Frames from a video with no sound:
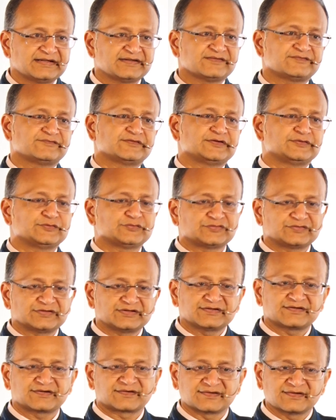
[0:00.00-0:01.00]
is when you
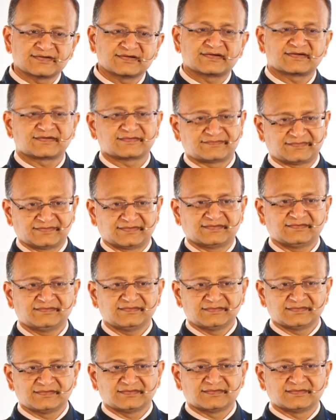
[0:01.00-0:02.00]
start realizing
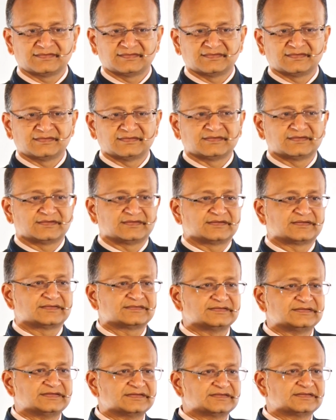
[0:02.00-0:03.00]

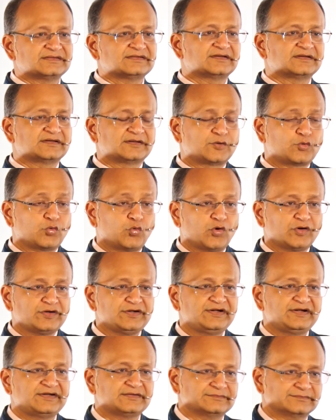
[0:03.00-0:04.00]
the
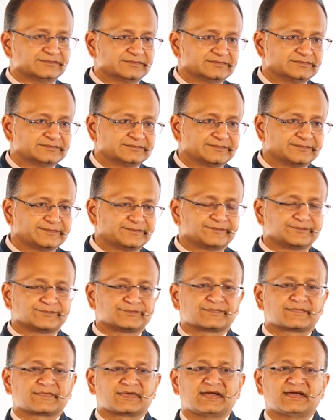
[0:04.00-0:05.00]
quantum
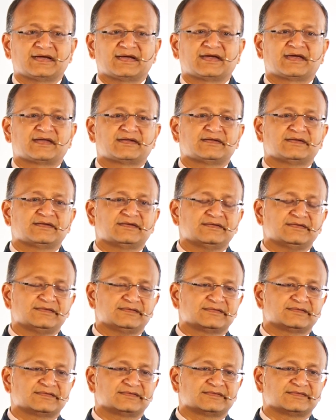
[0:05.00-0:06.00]
and
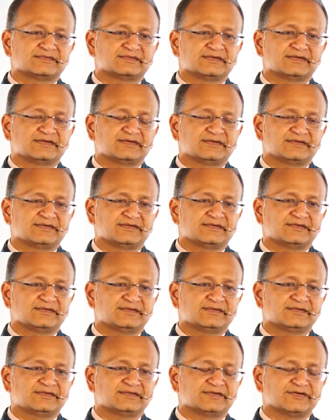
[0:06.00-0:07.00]

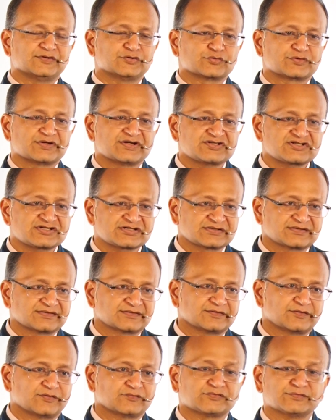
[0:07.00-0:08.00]
the duration
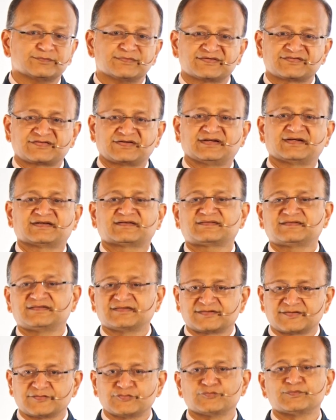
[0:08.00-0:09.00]
of the mistakes
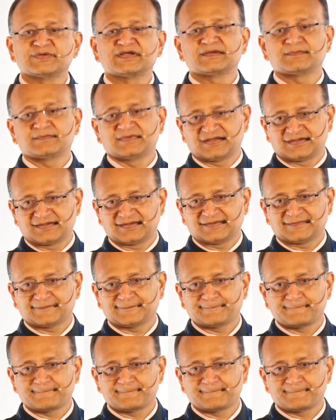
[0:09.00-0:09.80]
that you've been making.